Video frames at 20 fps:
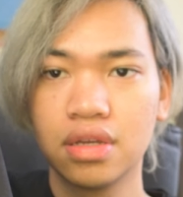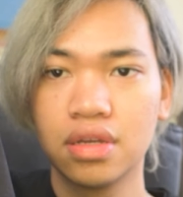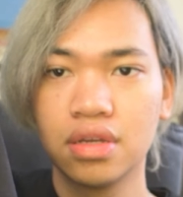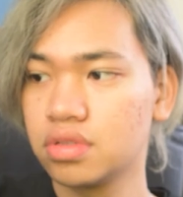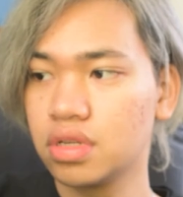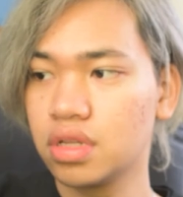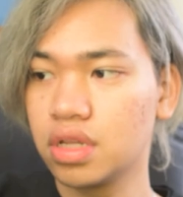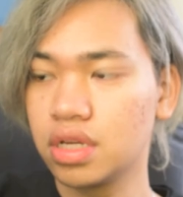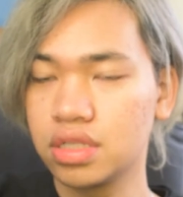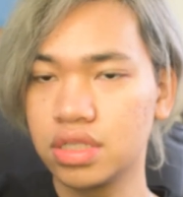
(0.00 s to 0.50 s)
I
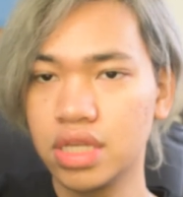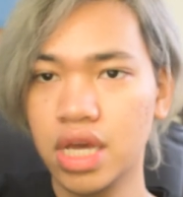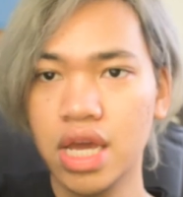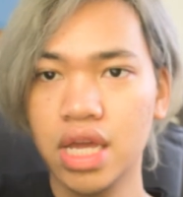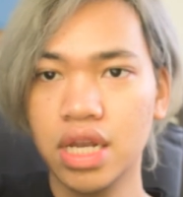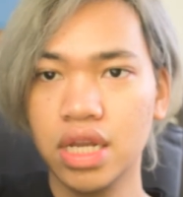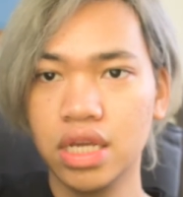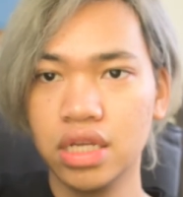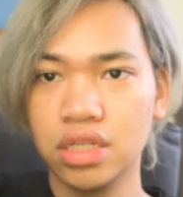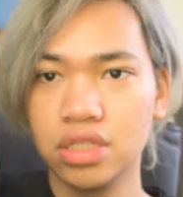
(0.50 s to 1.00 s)
feel like
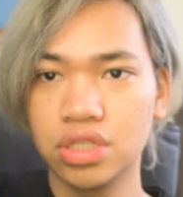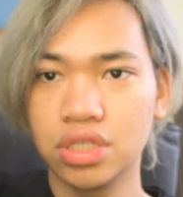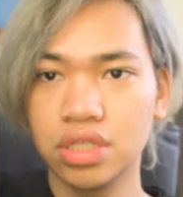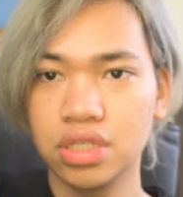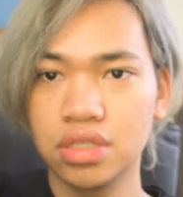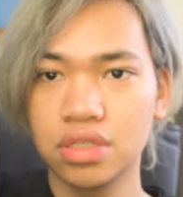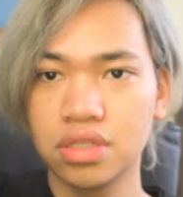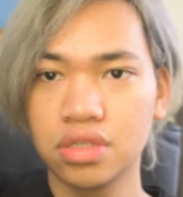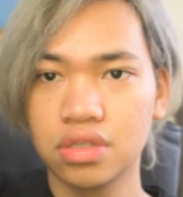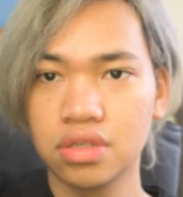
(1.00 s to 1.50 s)
10
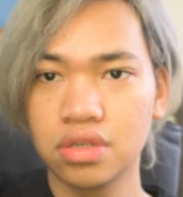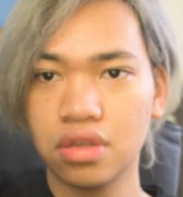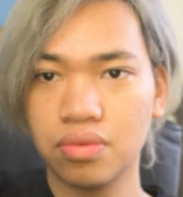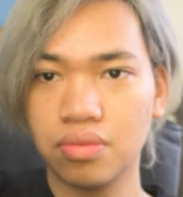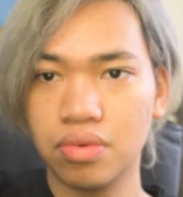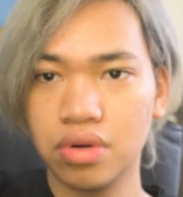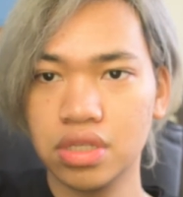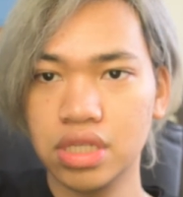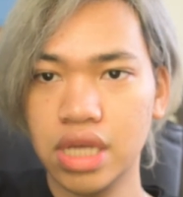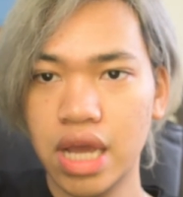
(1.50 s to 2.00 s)
inches
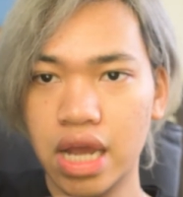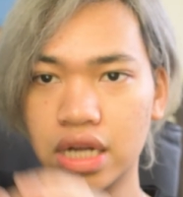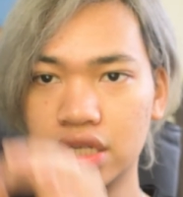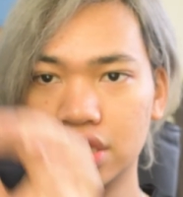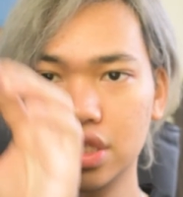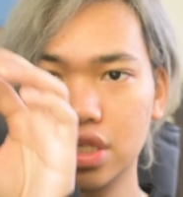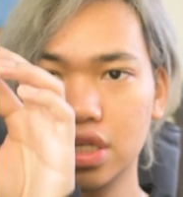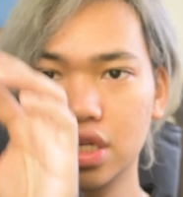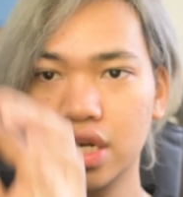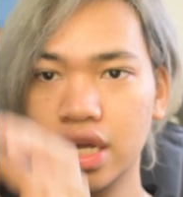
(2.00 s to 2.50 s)
where it's
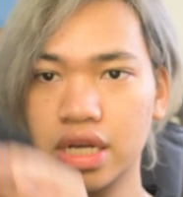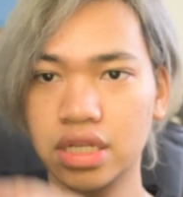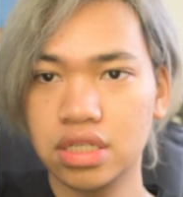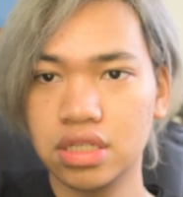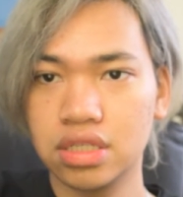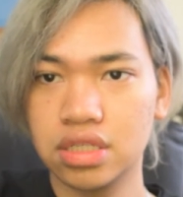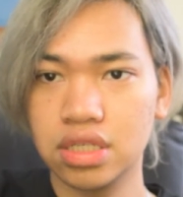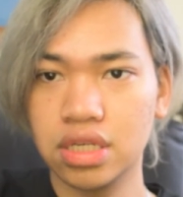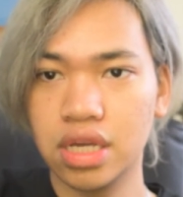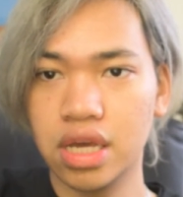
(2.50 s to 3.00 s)
actually
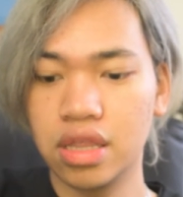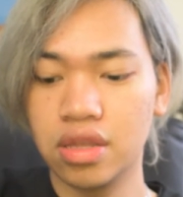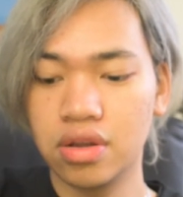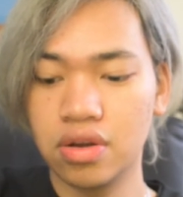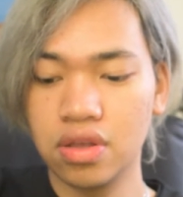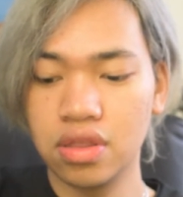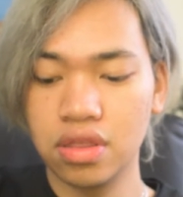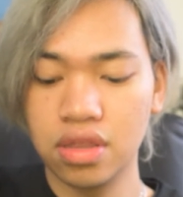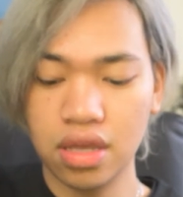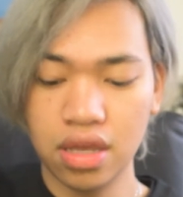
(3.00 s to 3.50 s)
connected together,
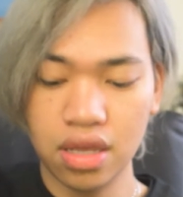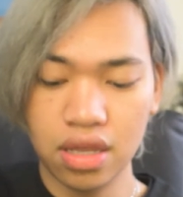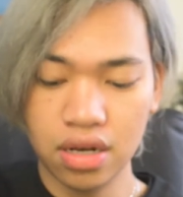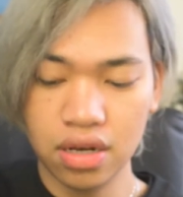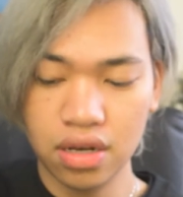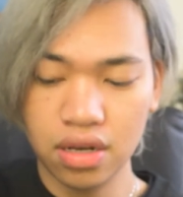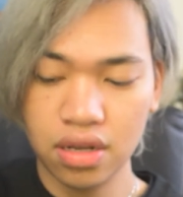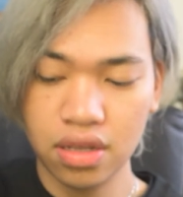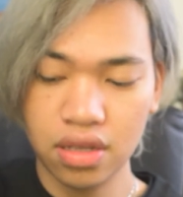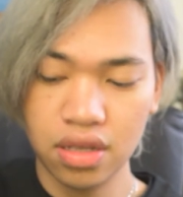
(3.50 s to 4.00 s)
and
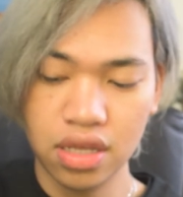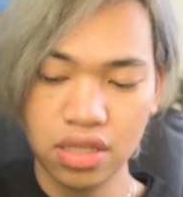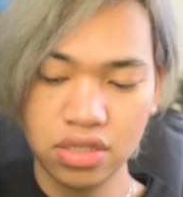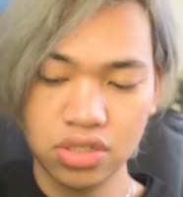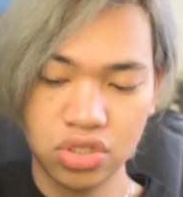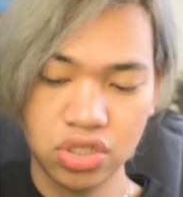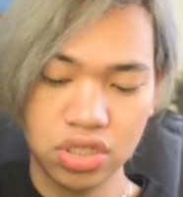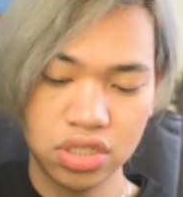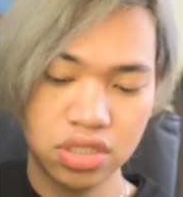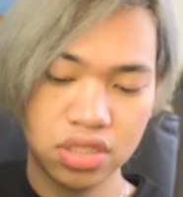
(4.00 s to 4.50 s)
then
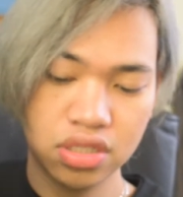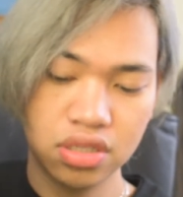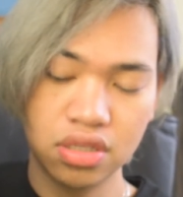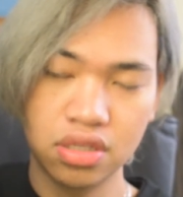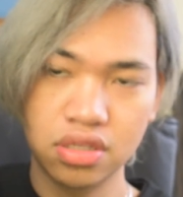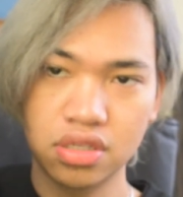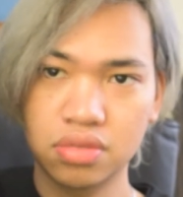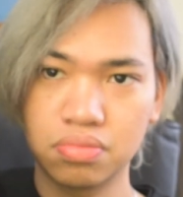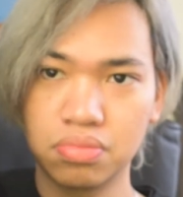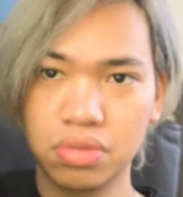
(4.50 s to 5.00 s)
it's just
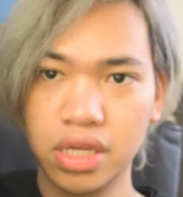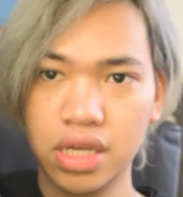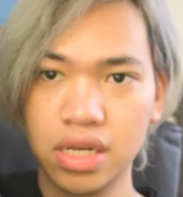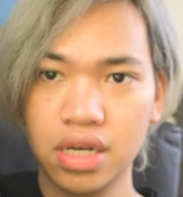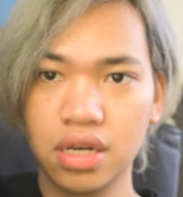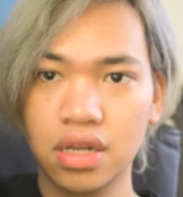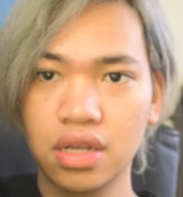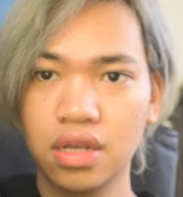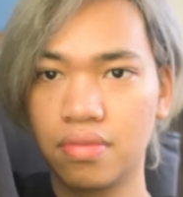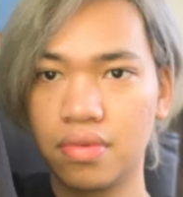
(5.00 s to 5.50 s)
the split
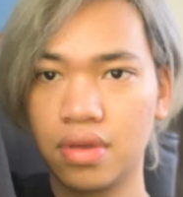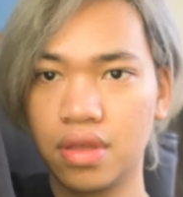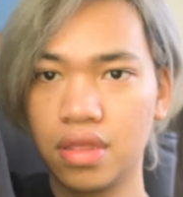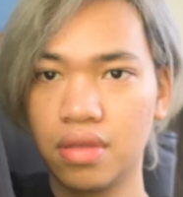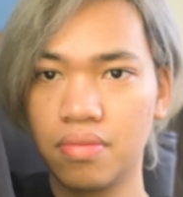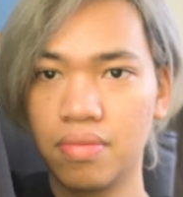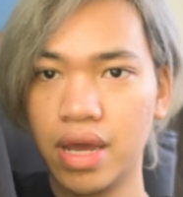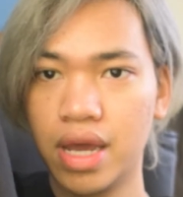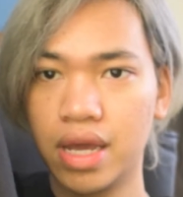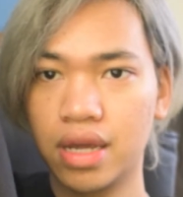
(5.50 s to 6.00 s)
in
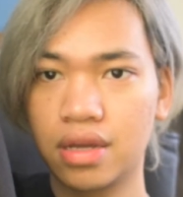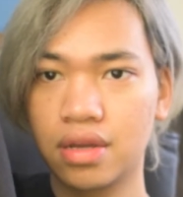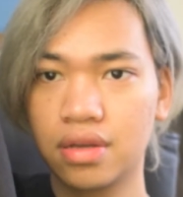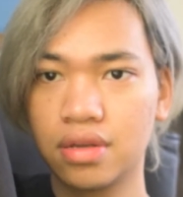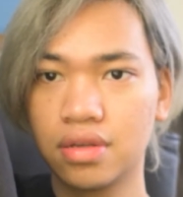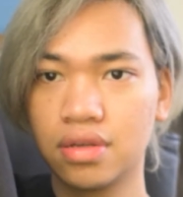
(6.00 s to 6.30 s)
the back.